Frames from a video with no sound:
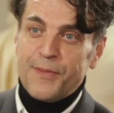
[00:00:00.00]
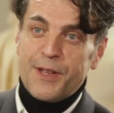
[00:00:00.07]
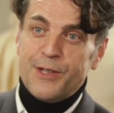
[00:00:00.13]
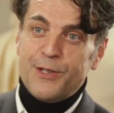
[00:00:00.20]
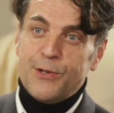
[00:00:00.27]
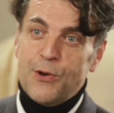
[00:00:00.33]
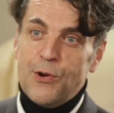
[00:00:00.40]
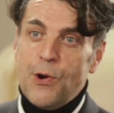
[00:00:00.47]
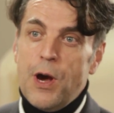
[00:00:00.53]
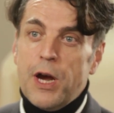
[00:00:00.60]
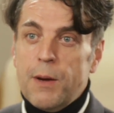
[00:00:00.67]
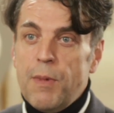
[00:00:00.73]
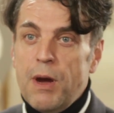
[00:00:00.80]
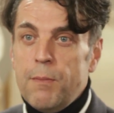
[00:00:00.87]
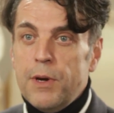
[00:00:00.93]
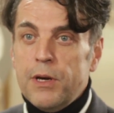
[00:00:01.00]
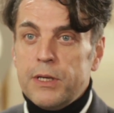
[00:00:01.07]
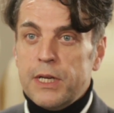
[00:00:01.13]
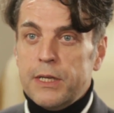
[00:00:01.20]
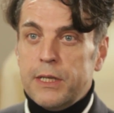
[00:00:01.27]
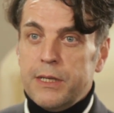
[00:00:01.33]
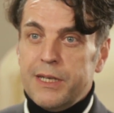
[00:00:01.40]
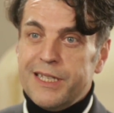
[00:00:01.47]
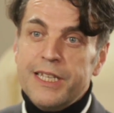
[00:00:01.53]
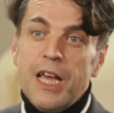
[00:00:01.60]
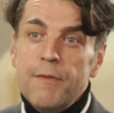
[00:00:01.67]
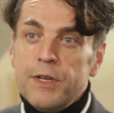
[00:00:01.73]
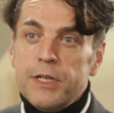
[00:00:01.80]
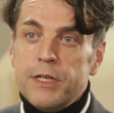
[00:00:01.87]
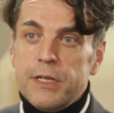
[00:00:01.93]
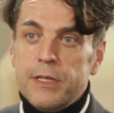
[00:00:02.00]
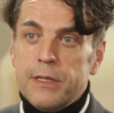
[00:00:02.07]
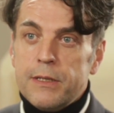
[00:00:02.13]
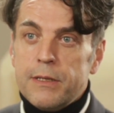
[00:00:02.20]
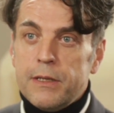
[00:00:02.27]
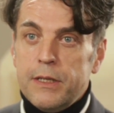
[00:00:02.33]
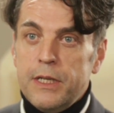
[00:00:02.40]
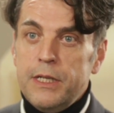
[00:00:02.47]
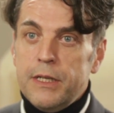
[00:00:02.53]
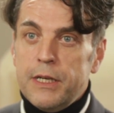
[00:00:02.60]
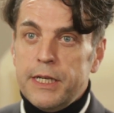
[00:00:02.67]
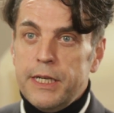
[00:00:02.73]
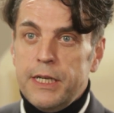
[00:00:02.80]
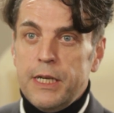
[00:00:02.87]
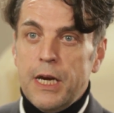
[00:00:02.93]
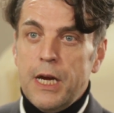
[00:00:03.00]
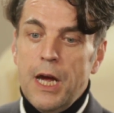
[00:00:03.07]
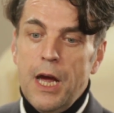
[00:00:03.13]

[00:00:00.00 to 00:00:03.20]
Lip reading: so I remember that in the 70s in Italy,